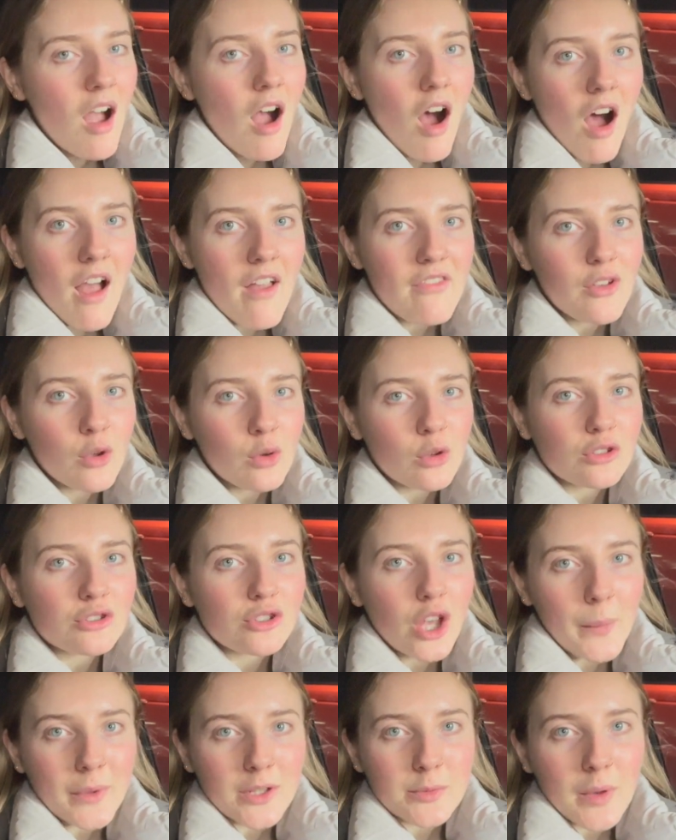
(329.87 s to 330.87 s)
I feel
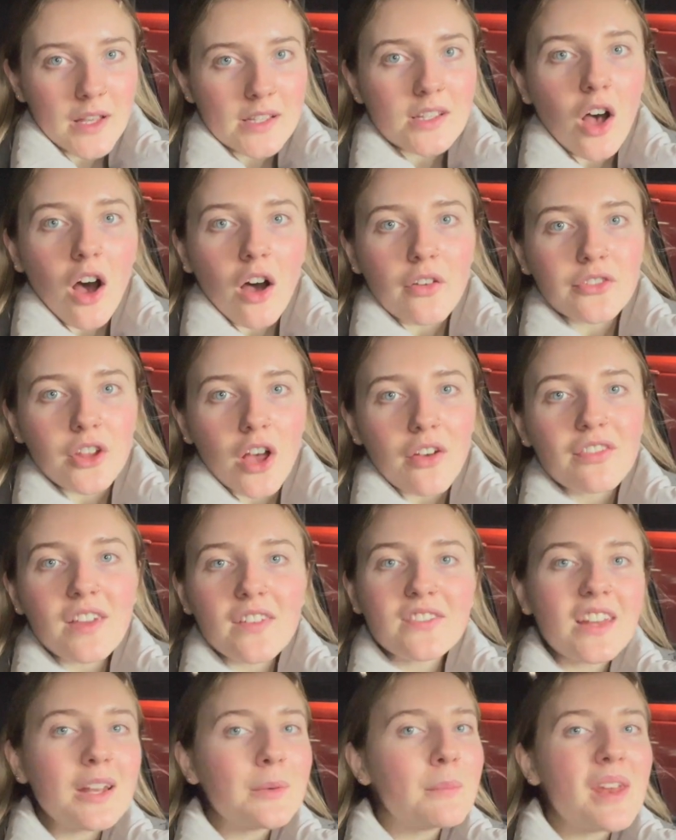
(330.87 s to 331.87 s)
so much better after
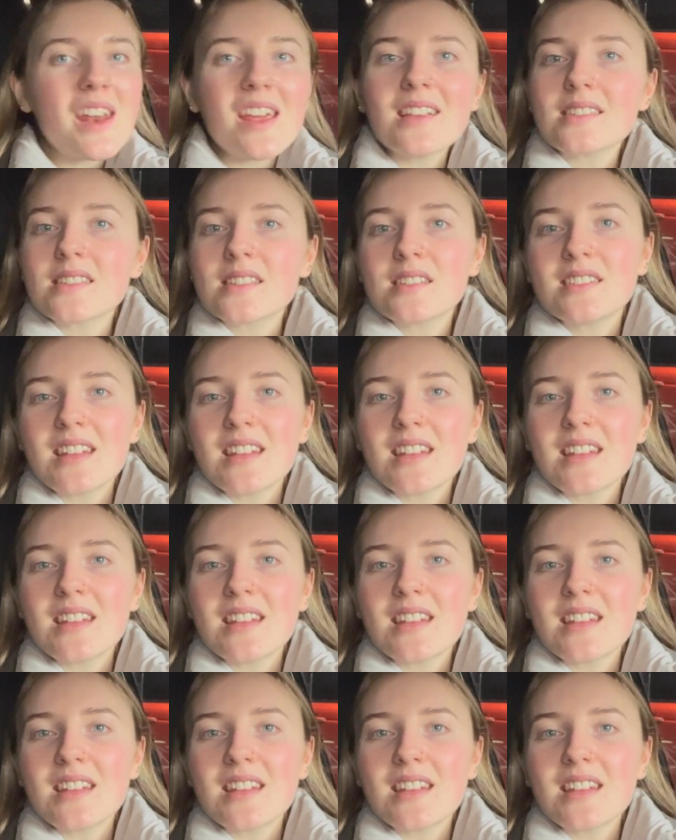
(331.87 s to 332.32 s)
15 minutes,